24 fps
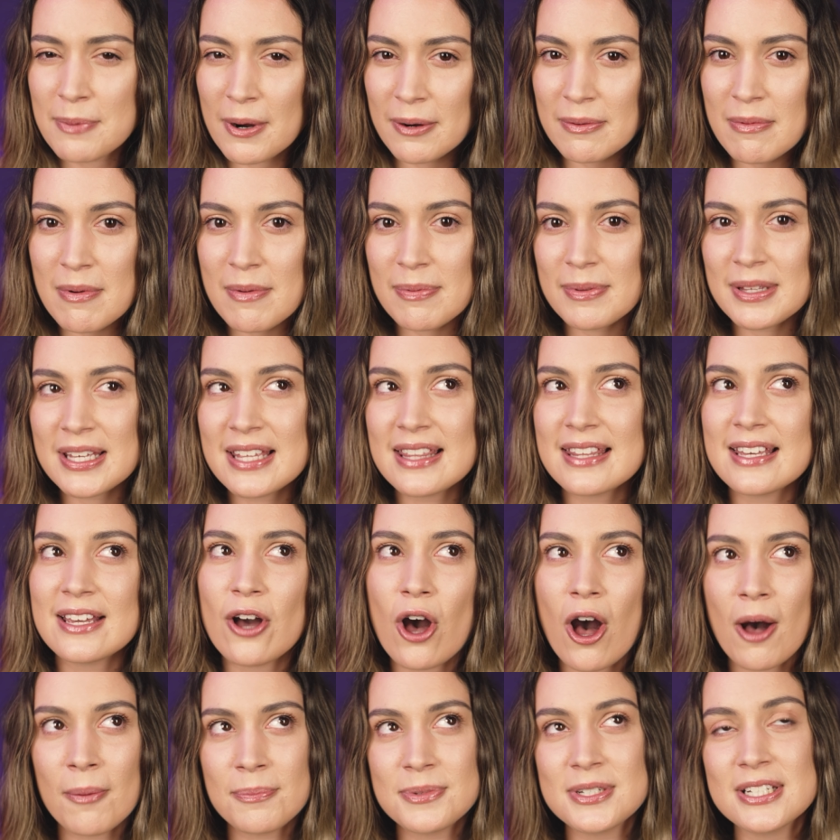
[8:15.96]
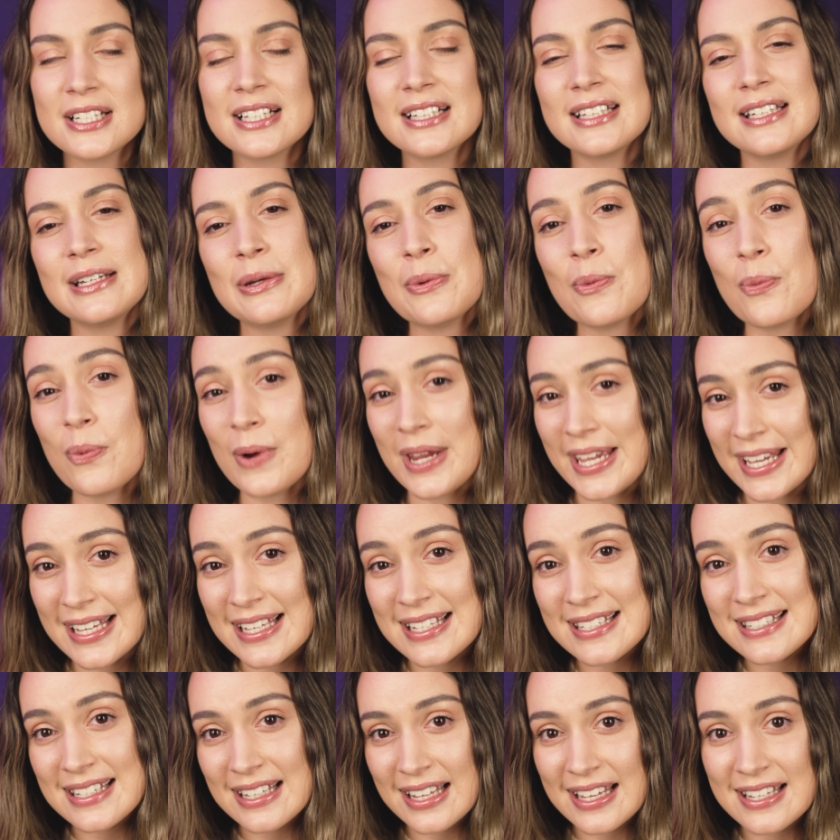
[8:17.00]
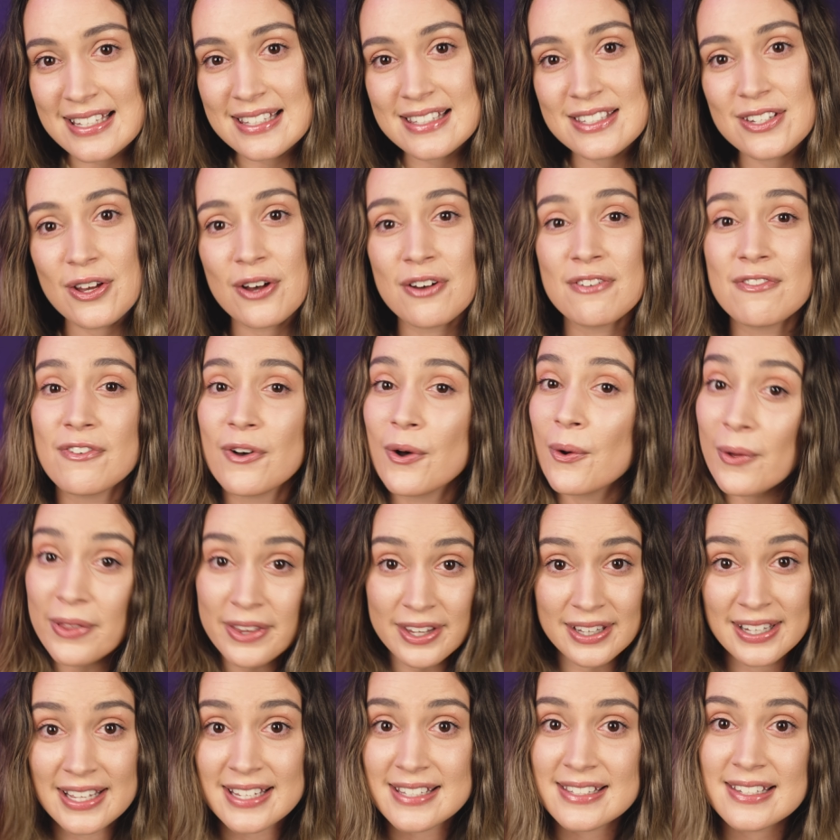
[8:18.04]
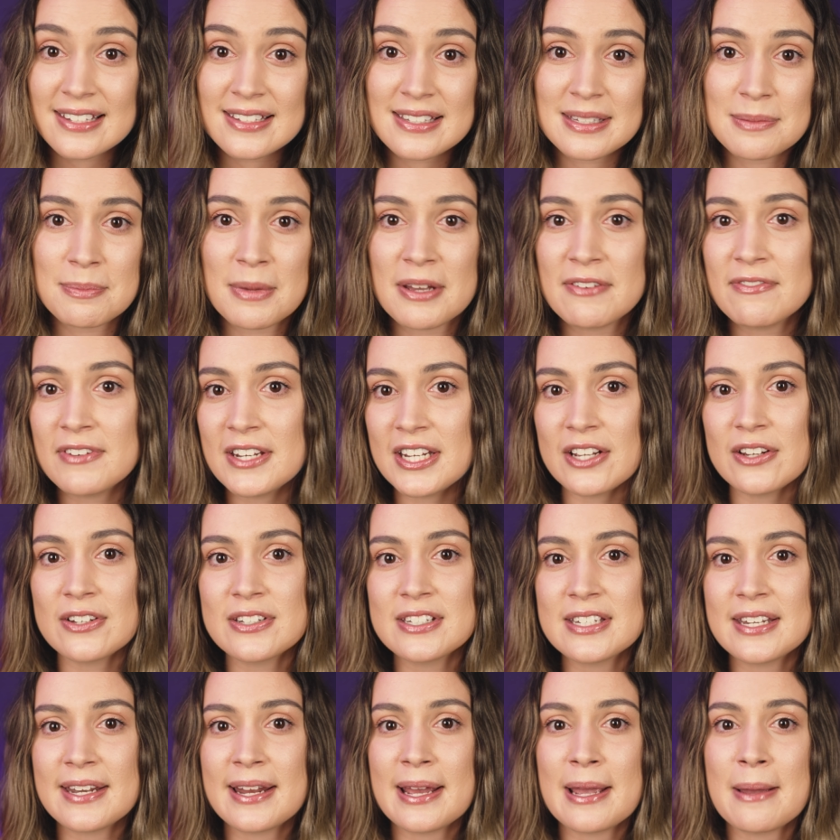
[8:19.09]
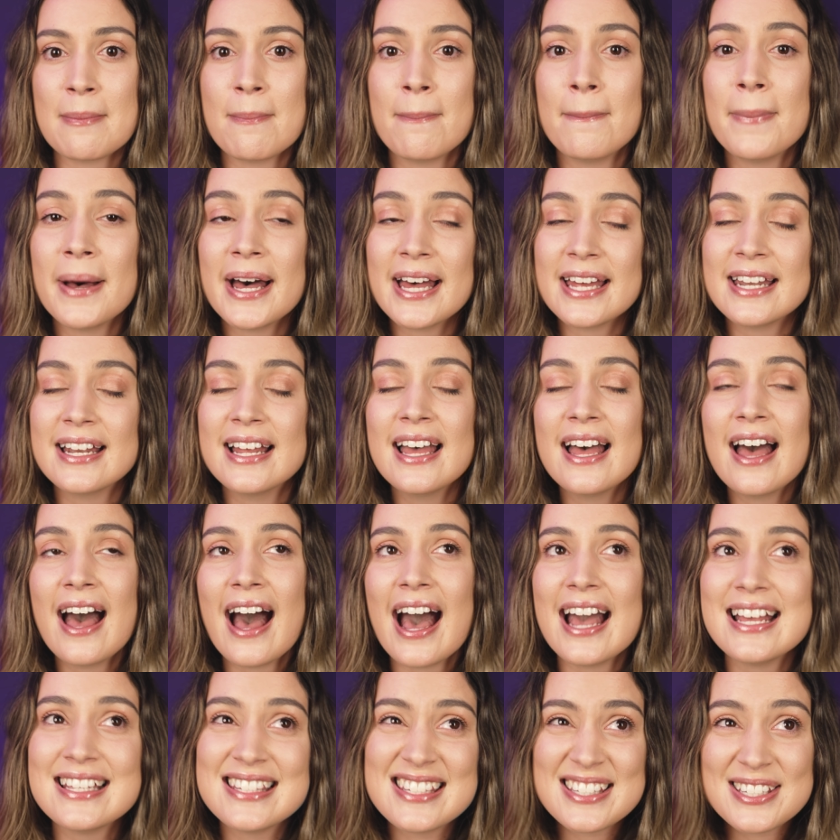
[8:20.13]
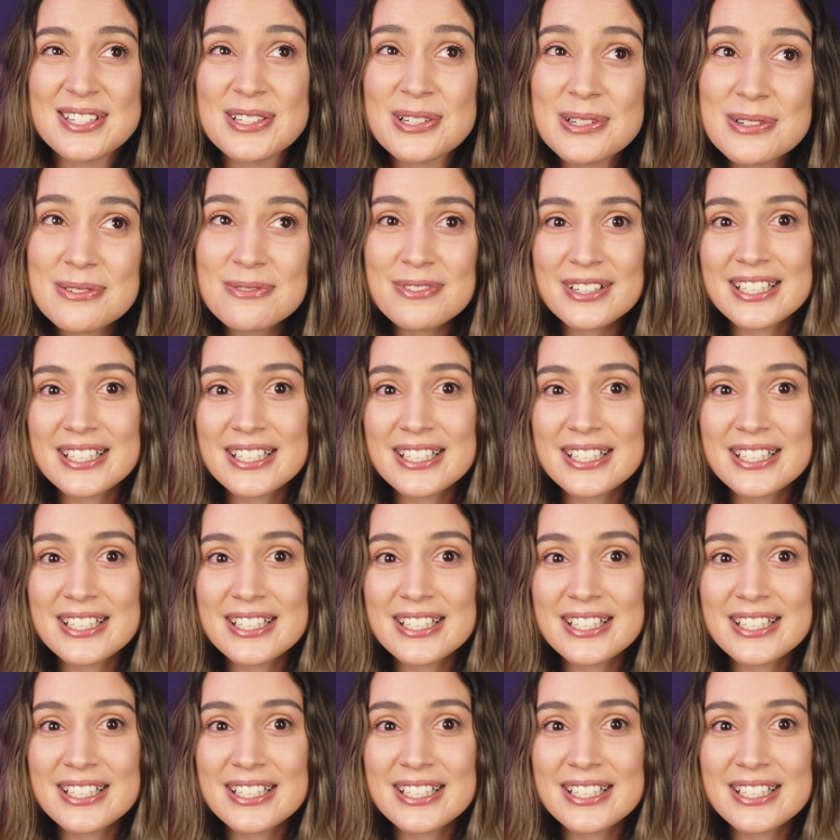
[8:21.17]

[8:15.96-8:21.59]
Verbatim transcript: probably the optically weakest lens of all the lenses in my video today, but I still